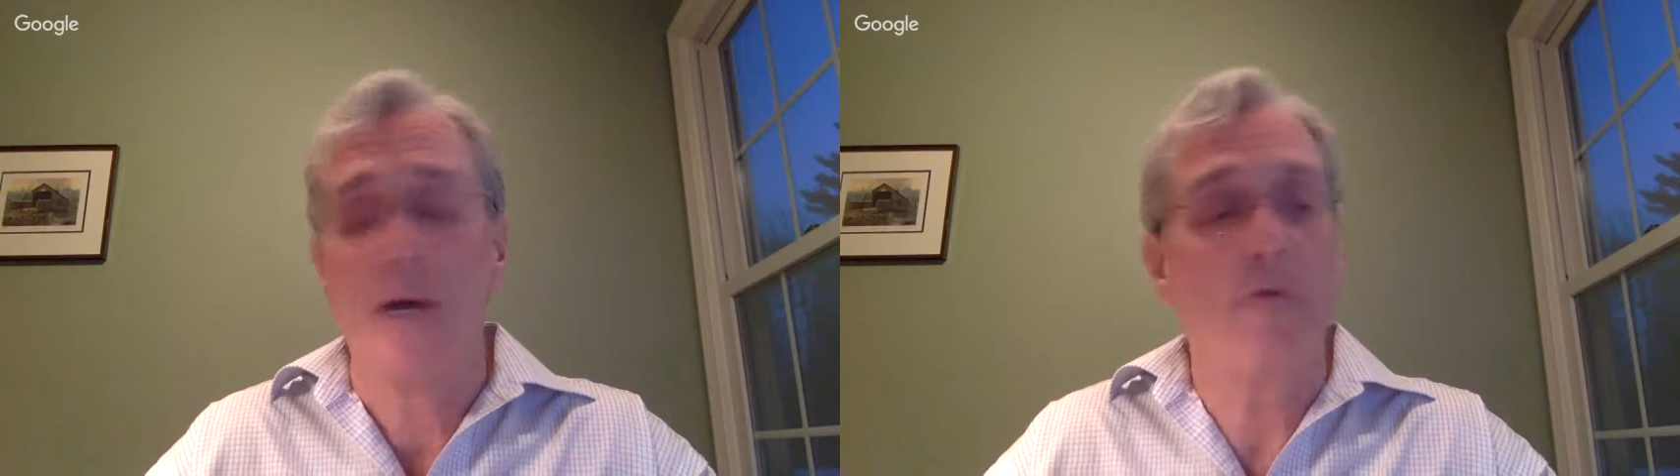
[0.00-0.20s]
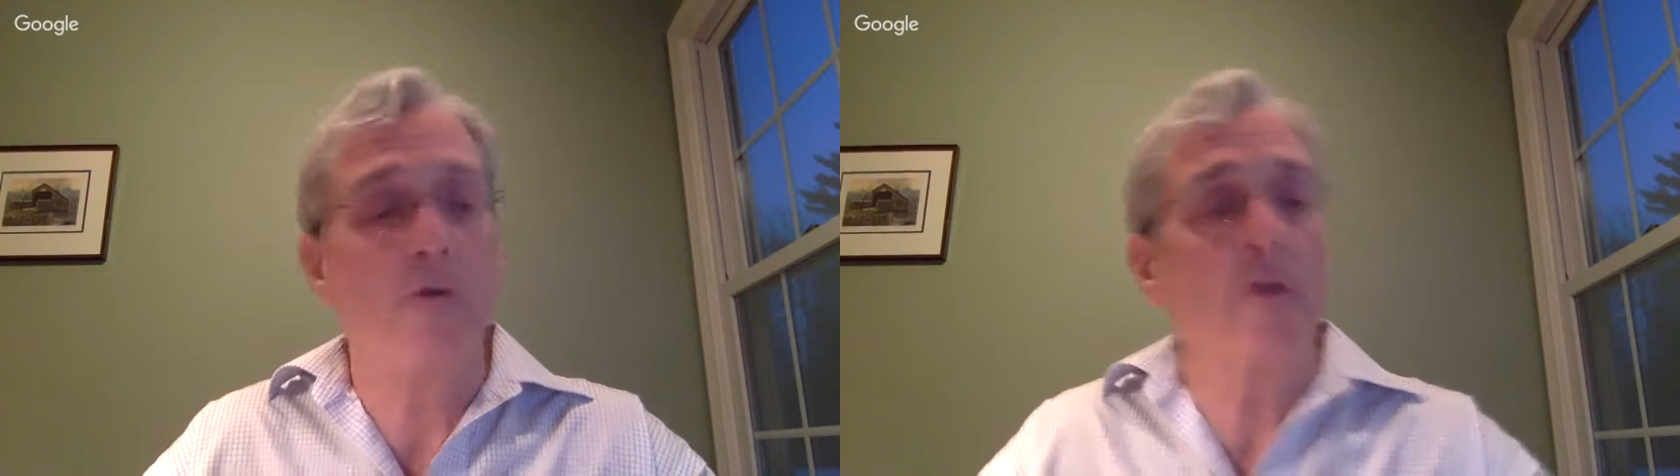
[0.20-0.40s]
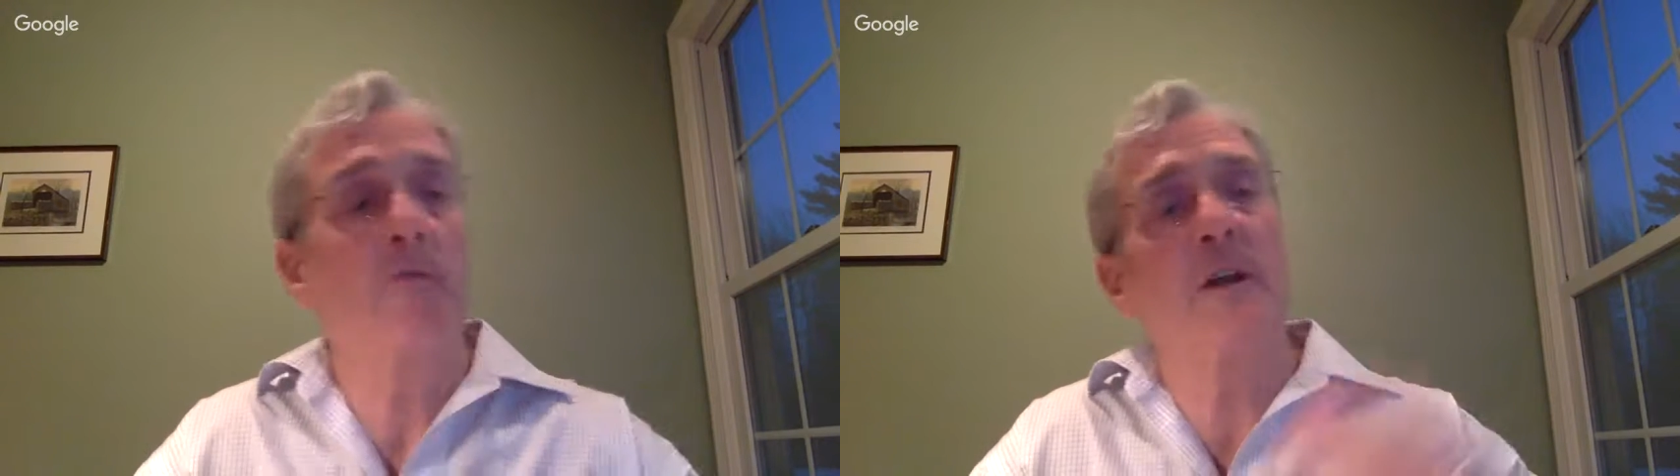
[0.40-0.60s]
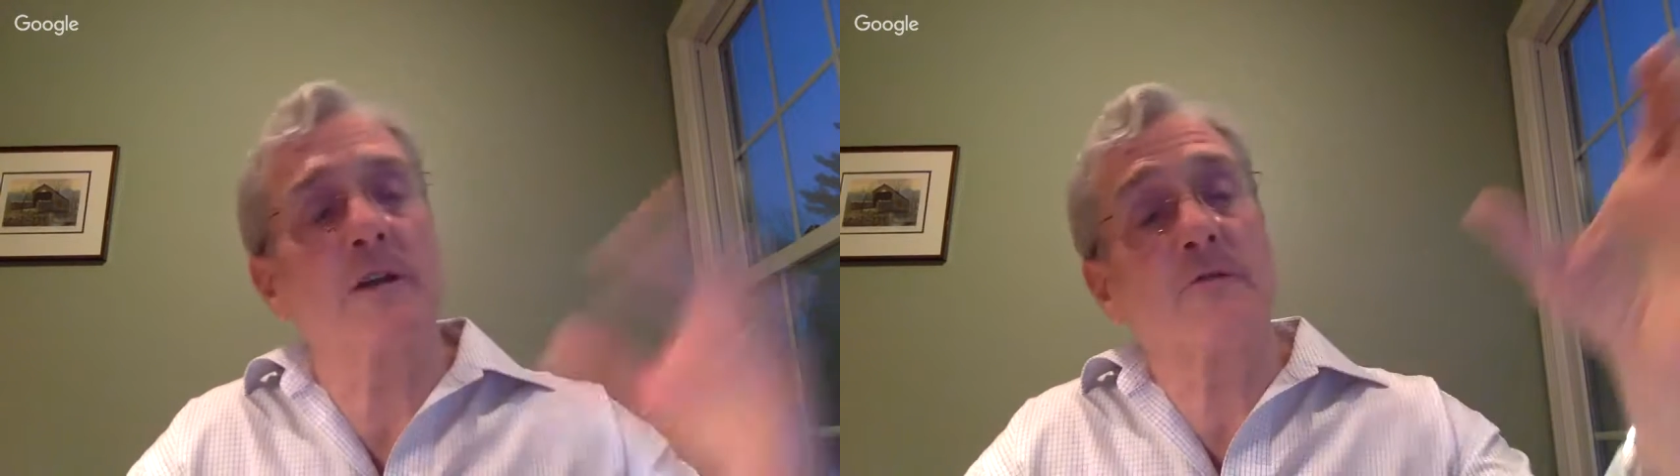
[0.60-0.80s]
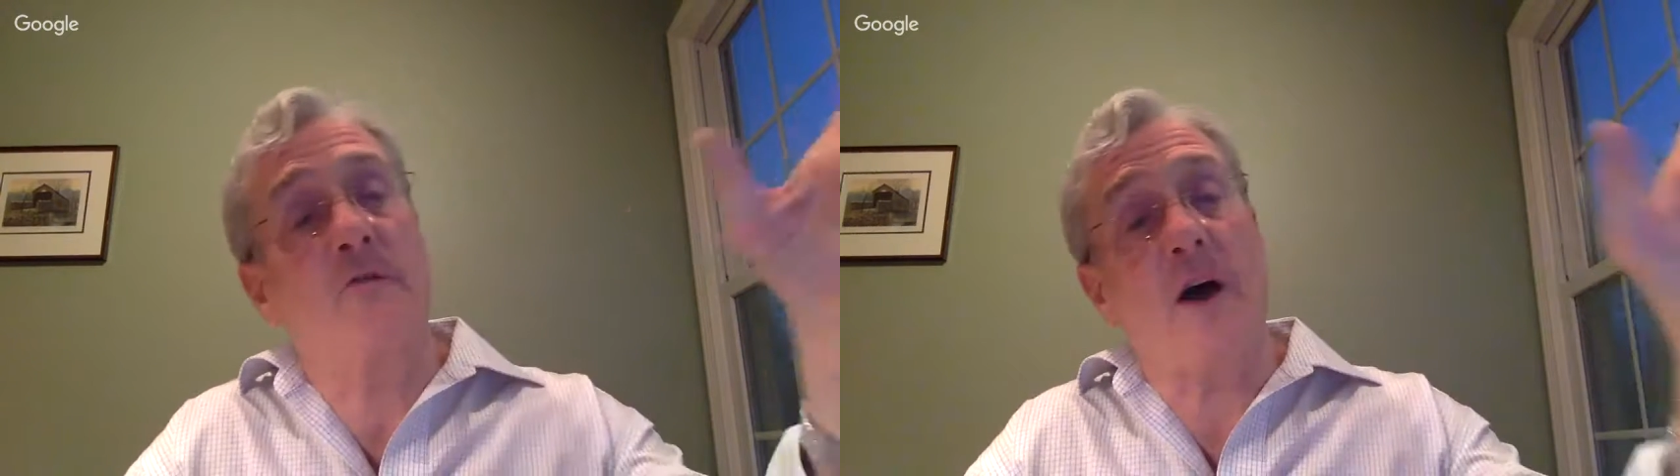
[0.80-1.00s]
if you could
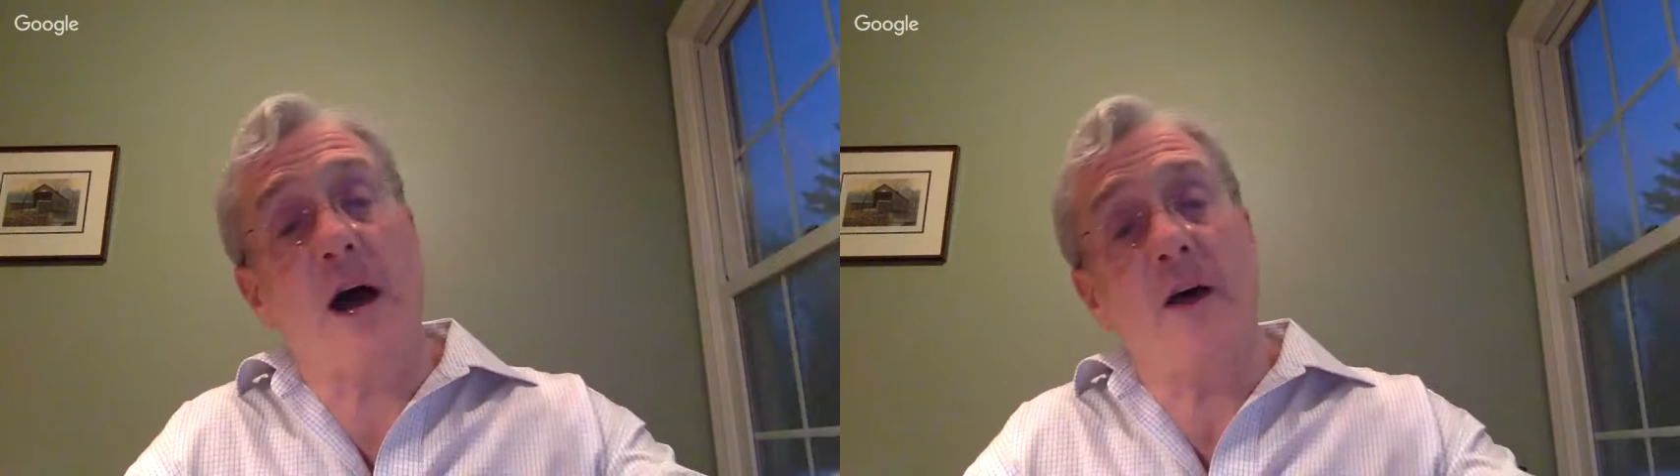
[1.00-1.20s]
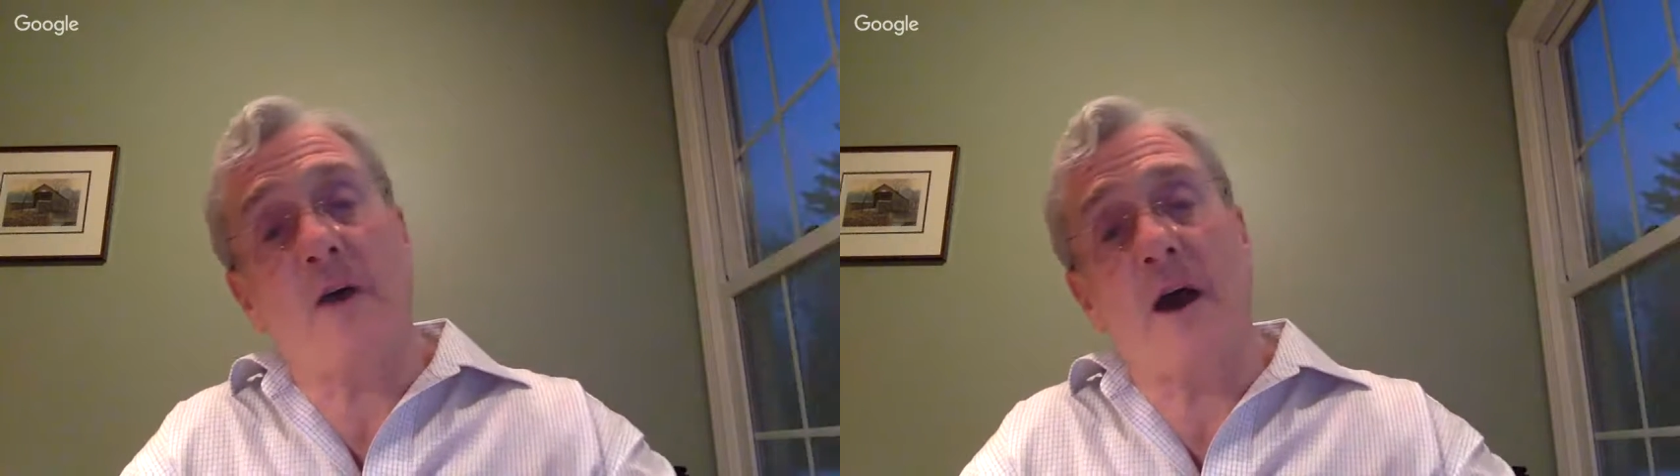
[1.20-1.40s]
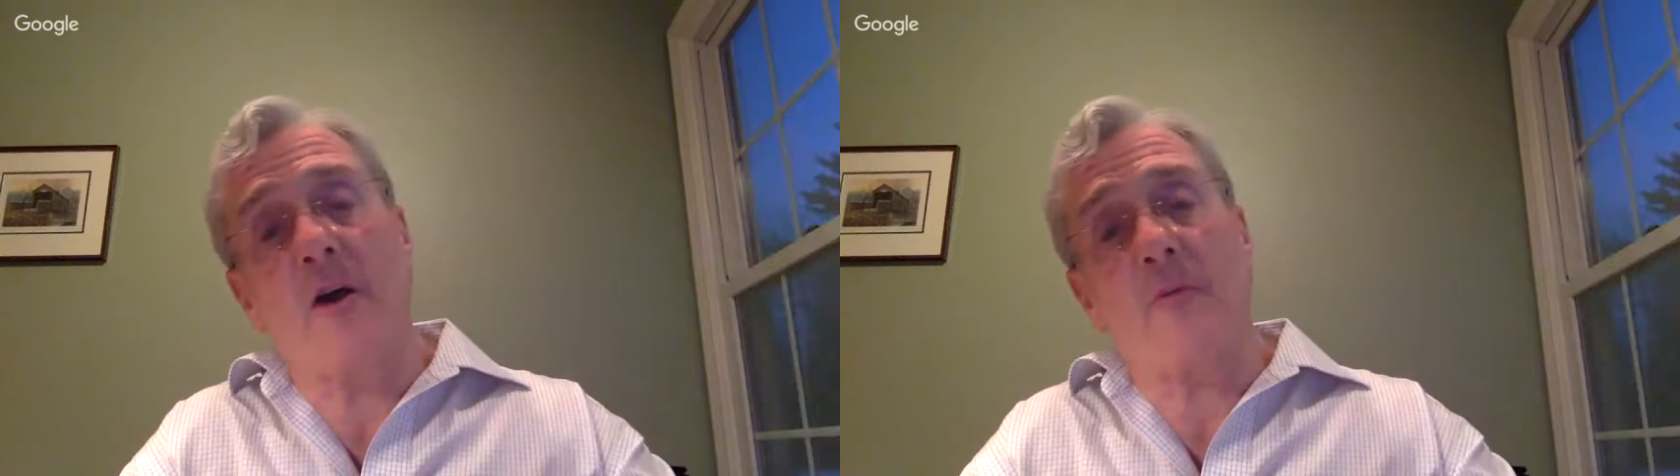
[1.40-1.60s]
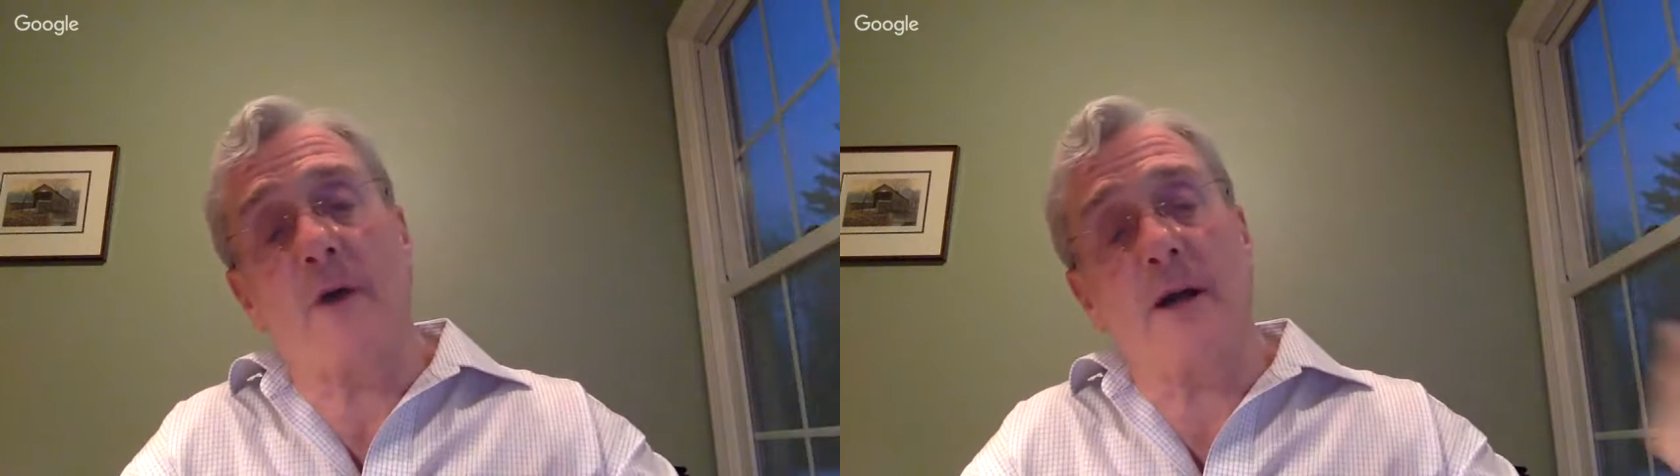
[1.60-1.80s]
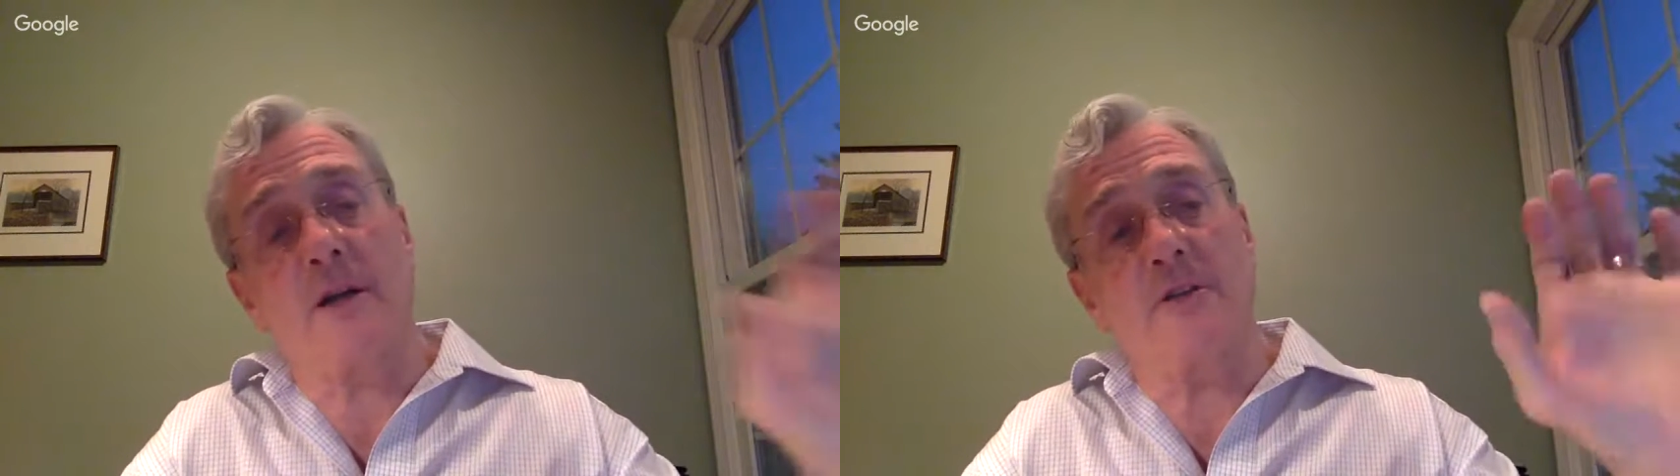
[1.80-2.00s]
list 5
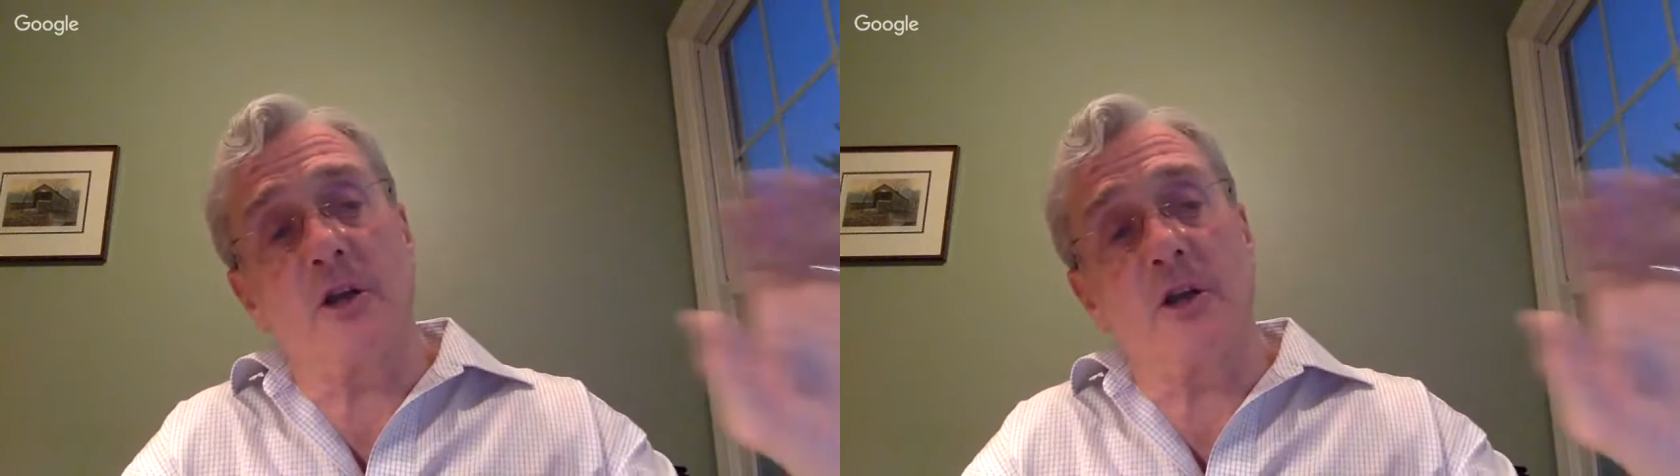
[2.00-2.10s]
chiropractors